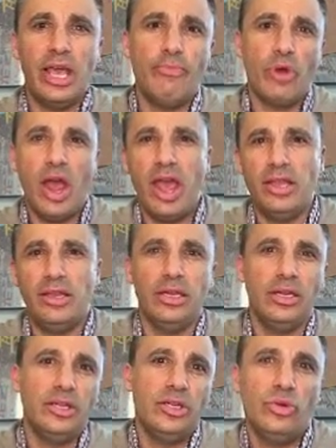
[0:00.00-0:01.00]
Hey Brian,
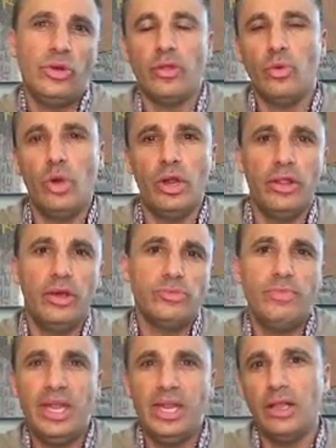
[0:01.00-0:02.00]
you going to do another one of
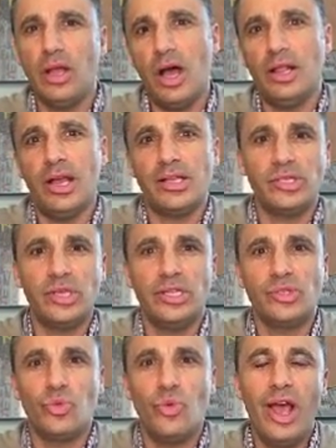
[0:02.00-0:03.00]
those mini law
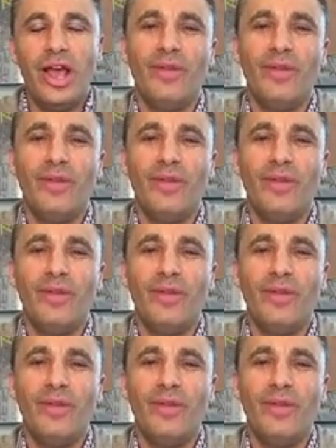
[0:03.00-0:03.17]
lessons?